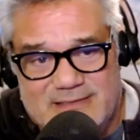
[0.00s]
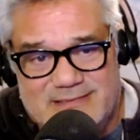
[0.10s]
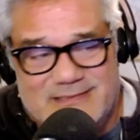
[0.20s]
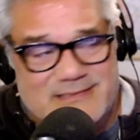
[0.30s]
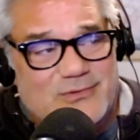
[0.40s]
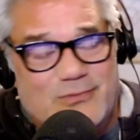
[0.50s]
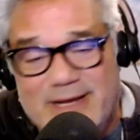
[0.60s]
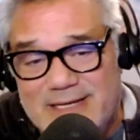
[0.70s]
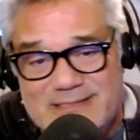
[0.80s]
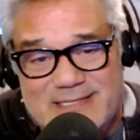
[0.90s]
She's a
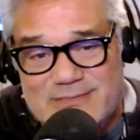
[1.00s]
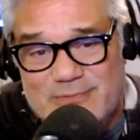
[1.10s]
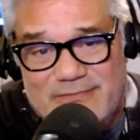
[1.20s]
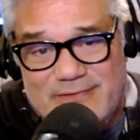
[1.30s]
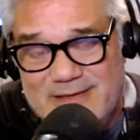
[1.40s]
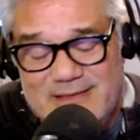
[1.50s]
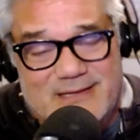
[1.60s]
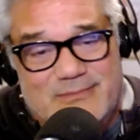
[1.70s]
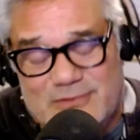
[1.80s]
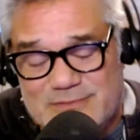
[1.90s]
waste. That's where fucking
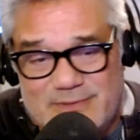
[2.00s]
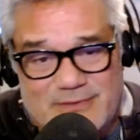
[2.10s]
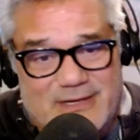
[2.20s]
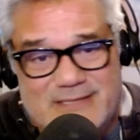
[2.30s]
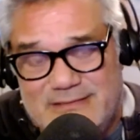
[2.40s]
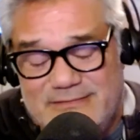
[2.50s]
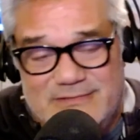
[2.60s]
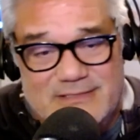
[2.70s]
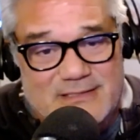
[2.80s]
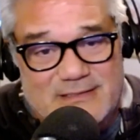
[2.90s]
liberals, progressives,